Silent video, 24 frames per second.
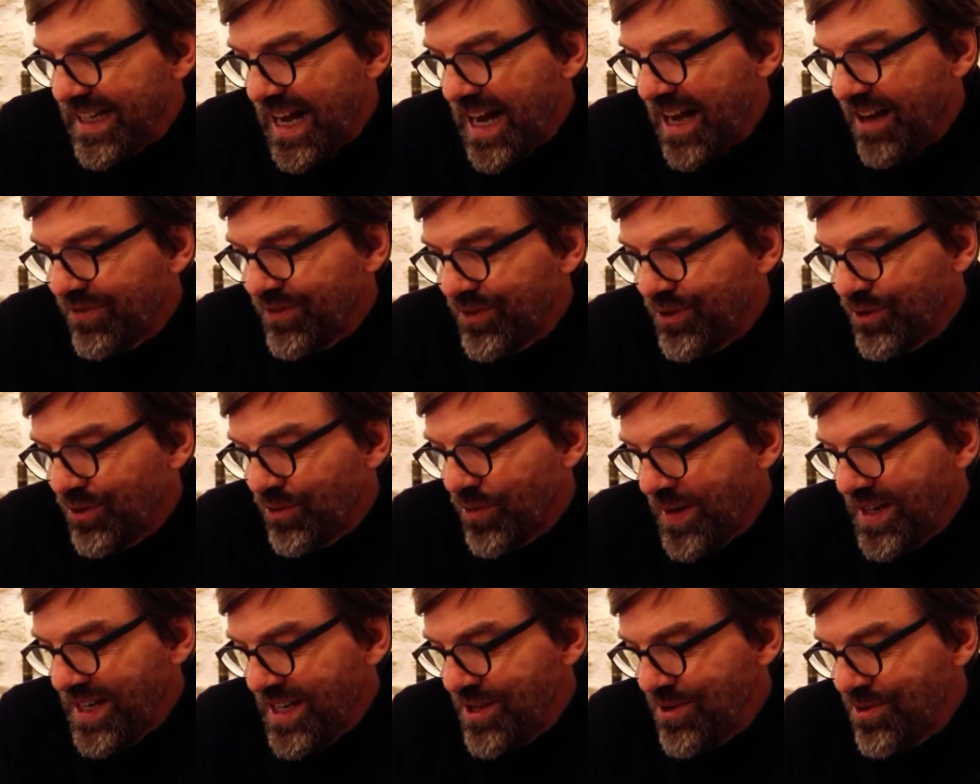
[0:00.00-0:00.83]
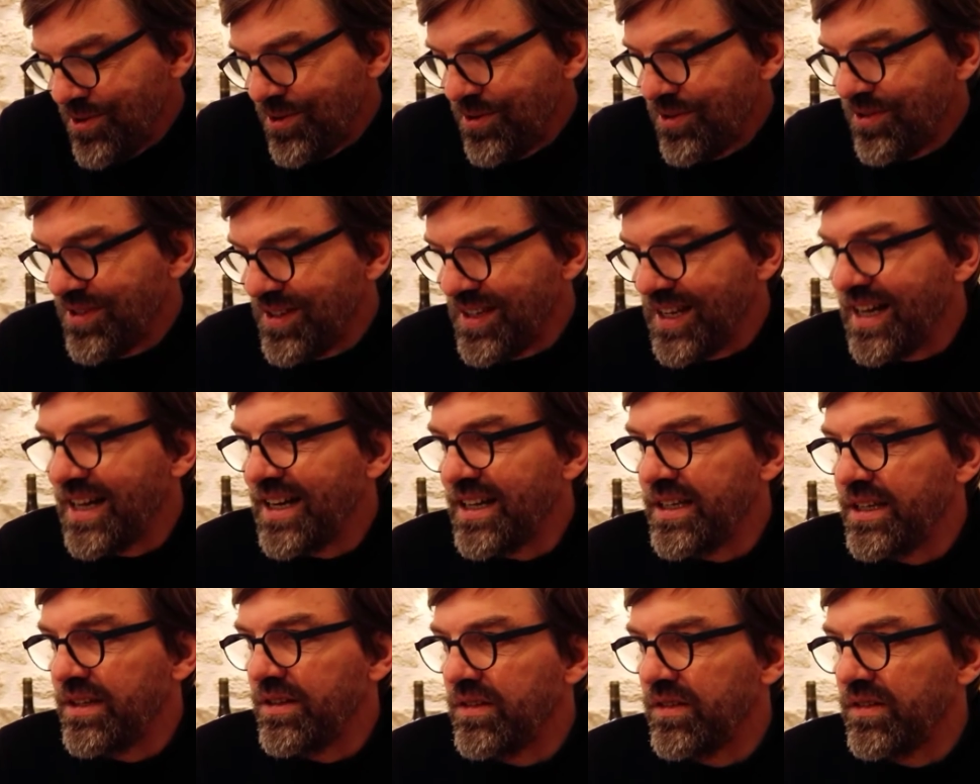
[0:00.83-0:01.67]
after 20 years now,
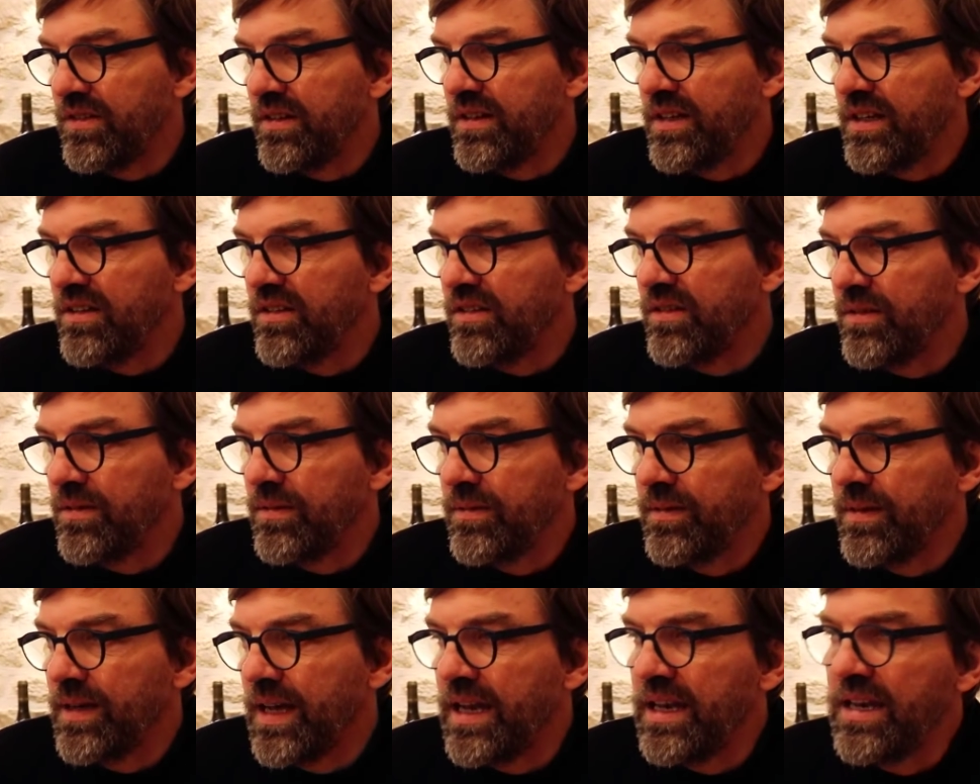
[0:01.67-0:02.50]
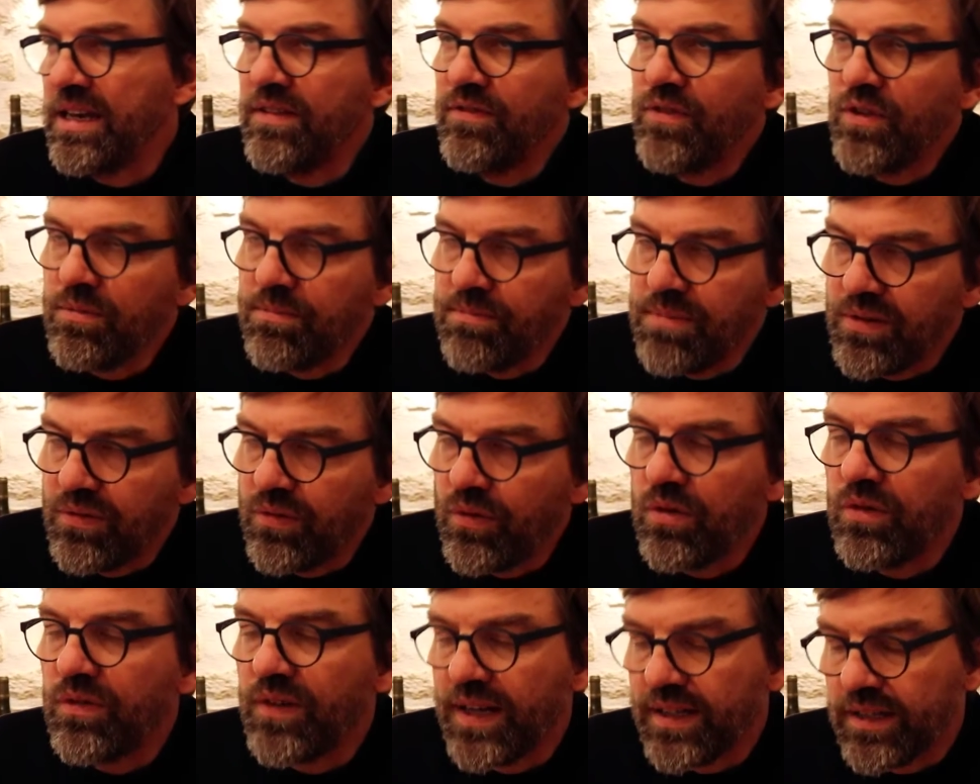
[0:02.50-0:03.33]
he's, and even
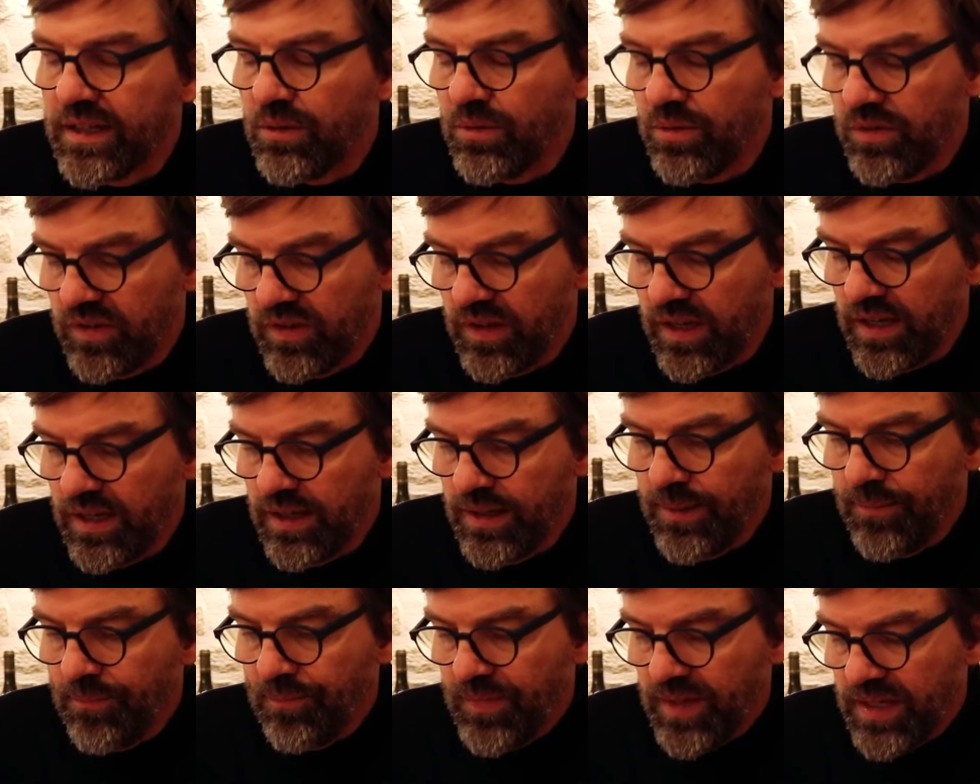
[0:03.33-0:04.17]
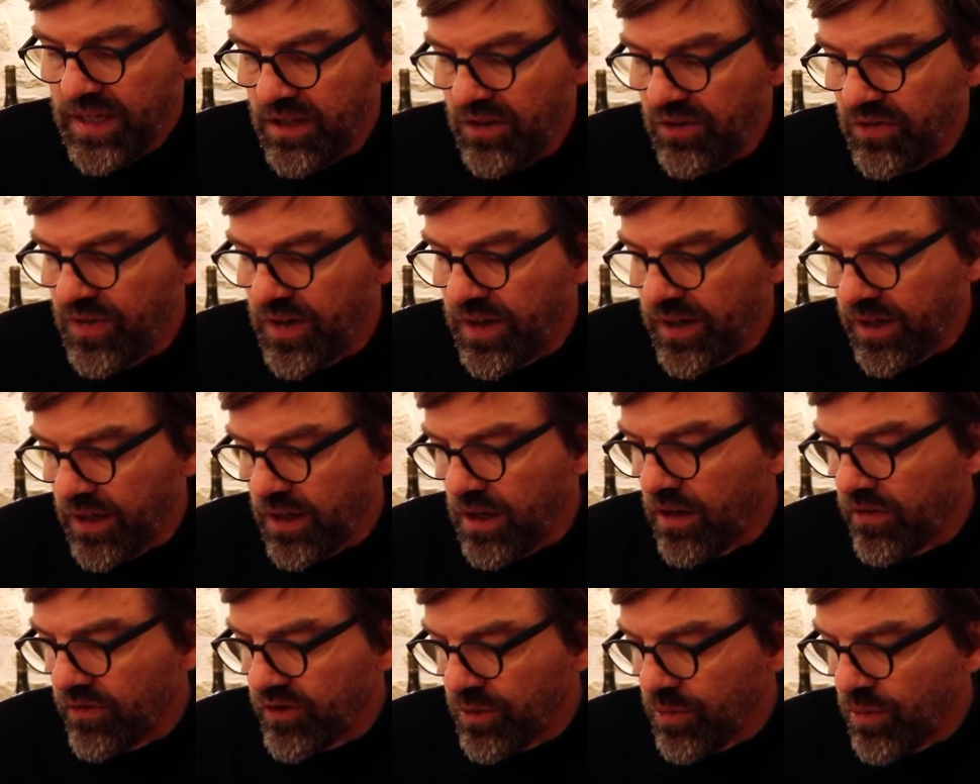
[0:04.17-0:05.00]
before that, I would say, he's very
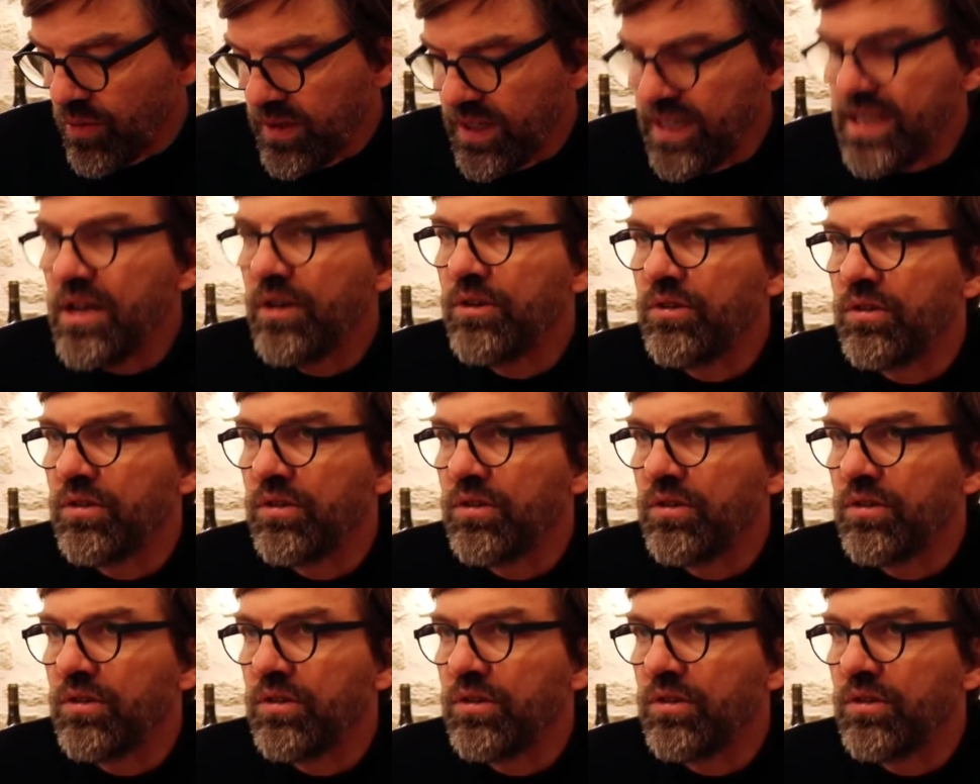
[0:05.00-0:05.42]
comfortable. He